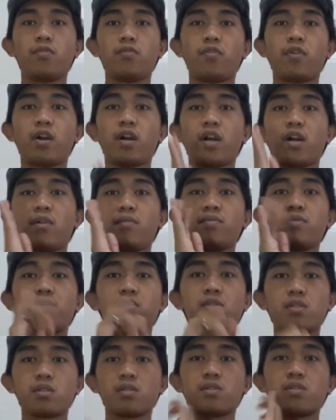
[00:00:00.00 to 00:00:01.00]
5,
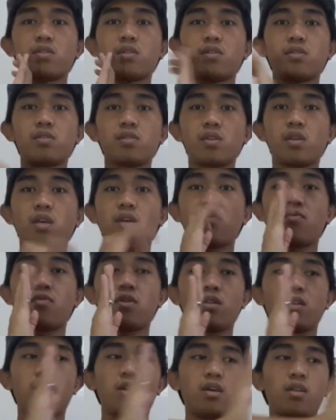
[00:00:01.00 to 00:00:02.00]
6,
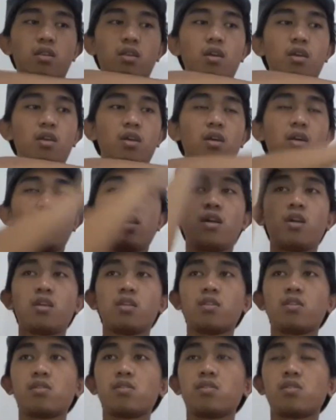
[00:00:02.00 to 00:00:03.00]
7, and
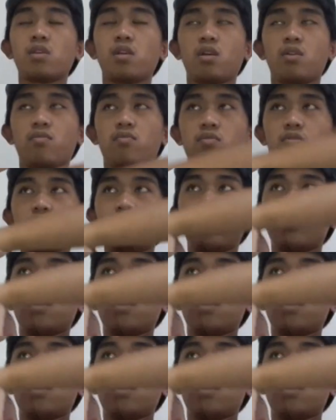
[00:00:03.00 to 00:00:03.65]
8, 7,